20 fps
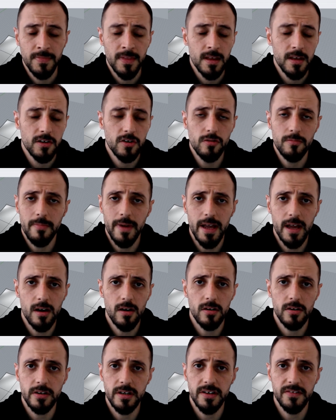You may
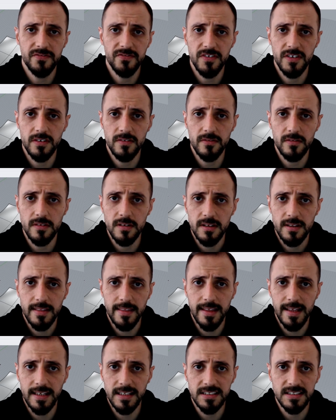heard different
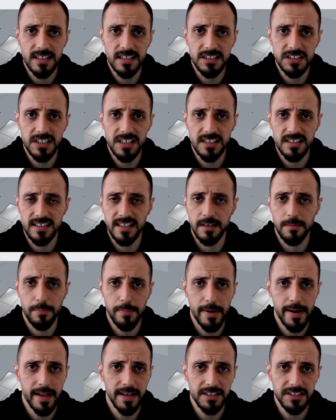things such as like
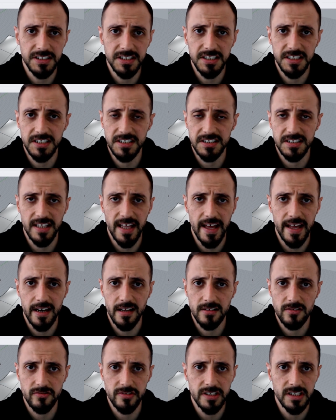branches, data
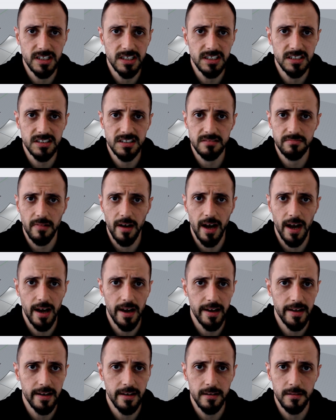trees,
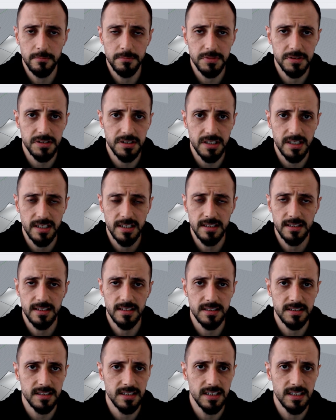items,
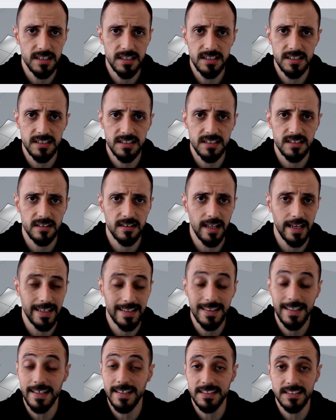indices, like
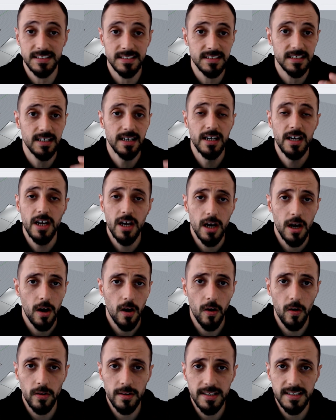lists,
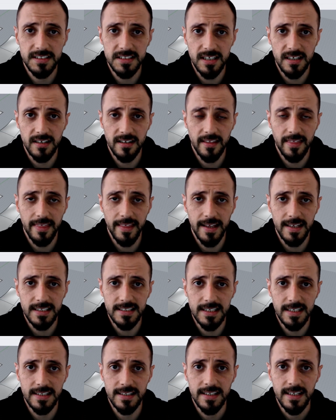all these kind of things.
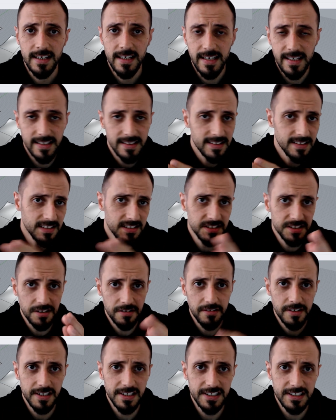And in this
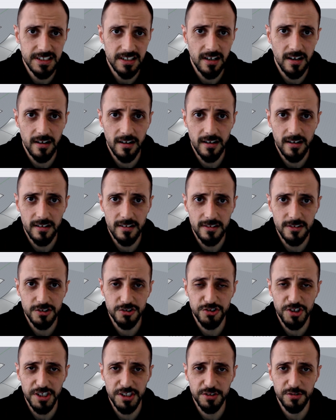series, I'll
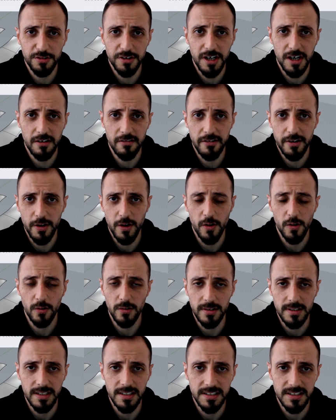try to cover all.
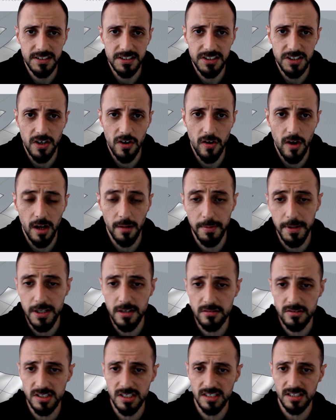So I'll be
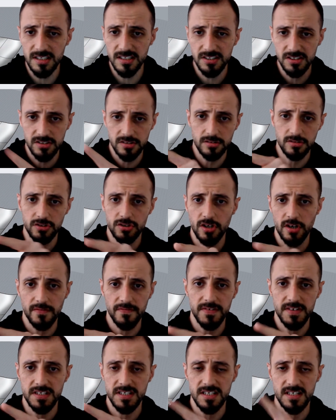using these two
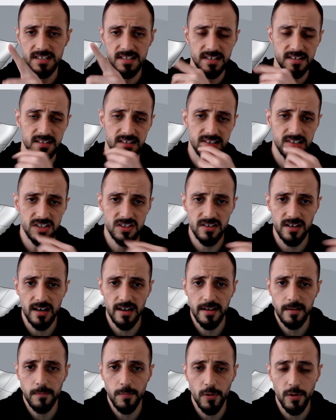surfaces as a
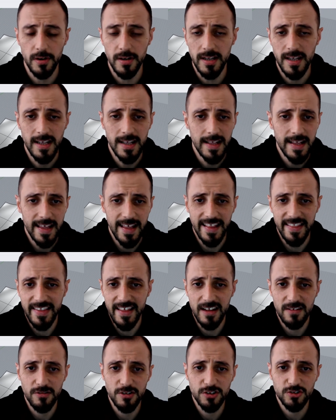starting point, and then
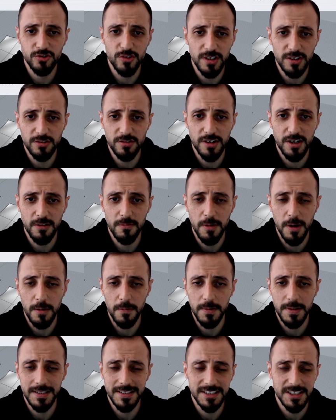we'll try to come up
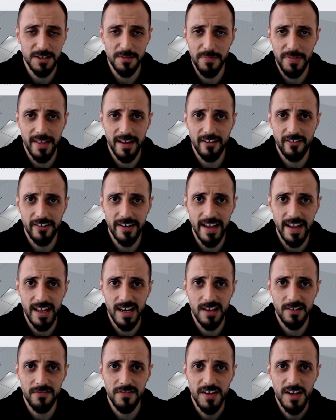with something
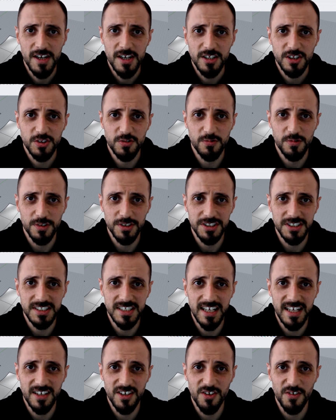creative towards the
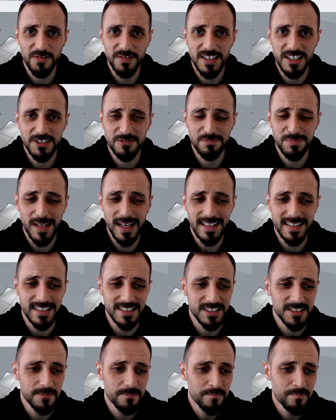end of this playlist.